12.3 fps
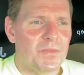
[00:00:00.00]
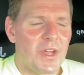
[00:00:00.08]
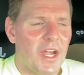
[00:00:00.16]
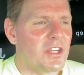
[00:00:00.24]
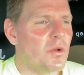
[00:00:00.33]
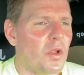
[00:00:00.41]

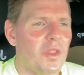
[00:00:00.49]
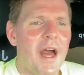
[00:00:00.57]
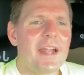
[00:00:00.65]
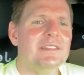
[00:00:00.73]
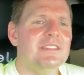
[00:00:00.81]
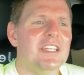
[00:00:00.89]
I know a
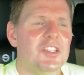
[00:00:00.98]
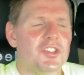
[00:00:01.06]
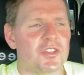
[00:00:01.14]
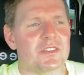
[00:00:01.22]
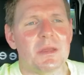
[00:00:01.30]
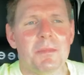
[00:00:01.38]
lot of
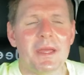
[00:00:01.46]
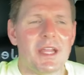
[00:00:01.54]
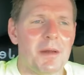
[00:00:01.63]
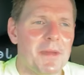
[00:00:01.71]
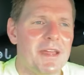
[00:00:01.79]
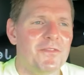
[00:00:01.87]
teachers, they may not make